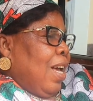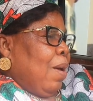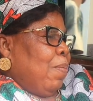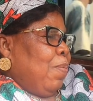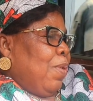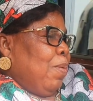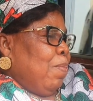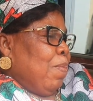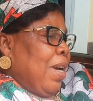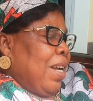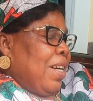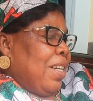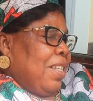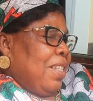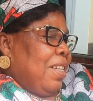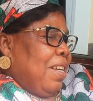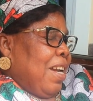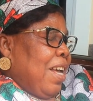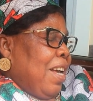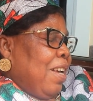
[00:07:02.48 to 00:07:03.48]
happy
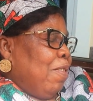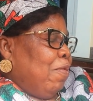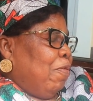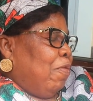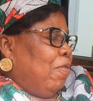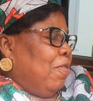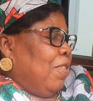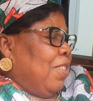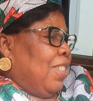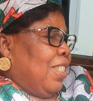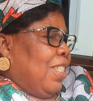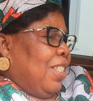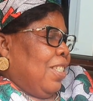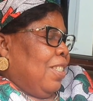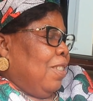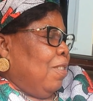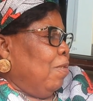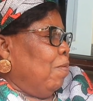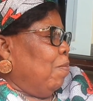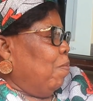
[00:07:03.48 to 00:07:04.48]
married life
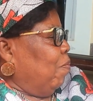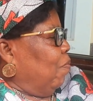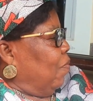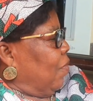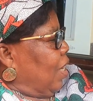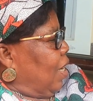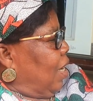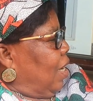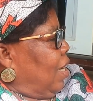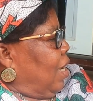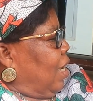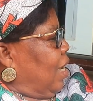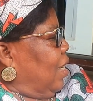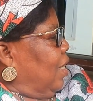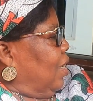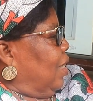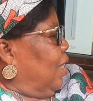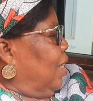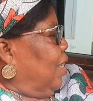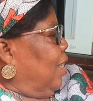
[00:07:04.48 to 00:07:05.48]
still.
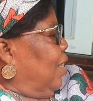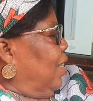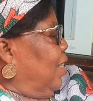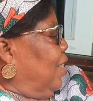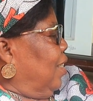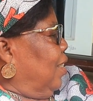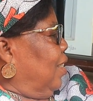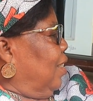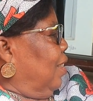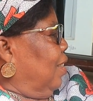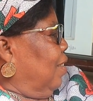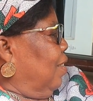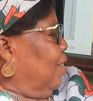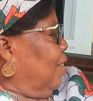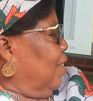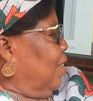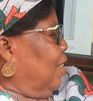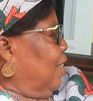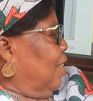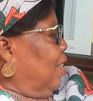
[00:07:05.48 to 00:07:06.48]
And
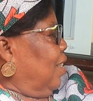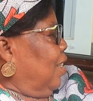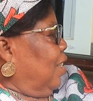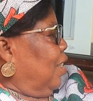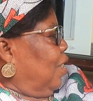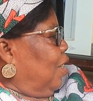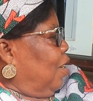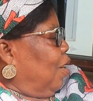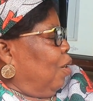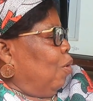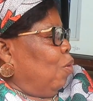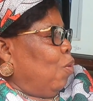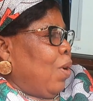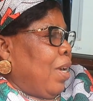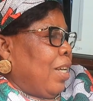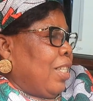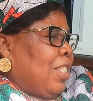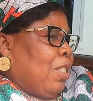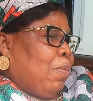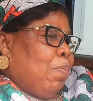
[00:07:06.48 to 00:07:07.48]
uh,
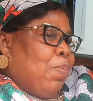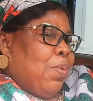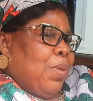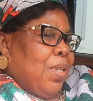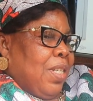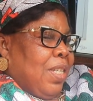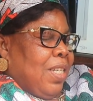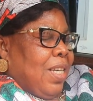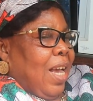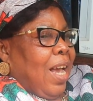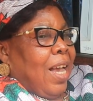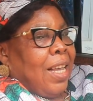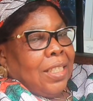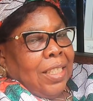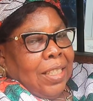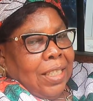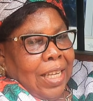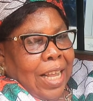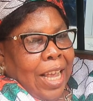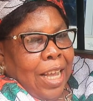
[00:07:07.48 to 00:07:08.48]
always be
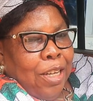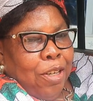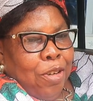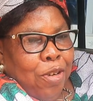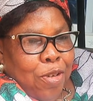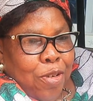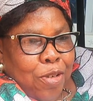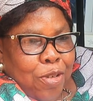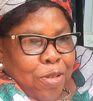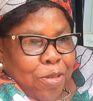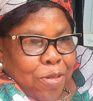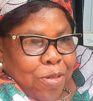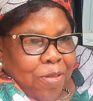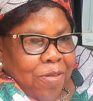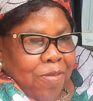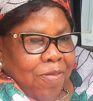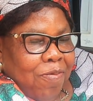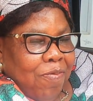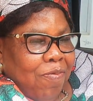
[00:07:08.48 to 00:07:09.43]
as I know you.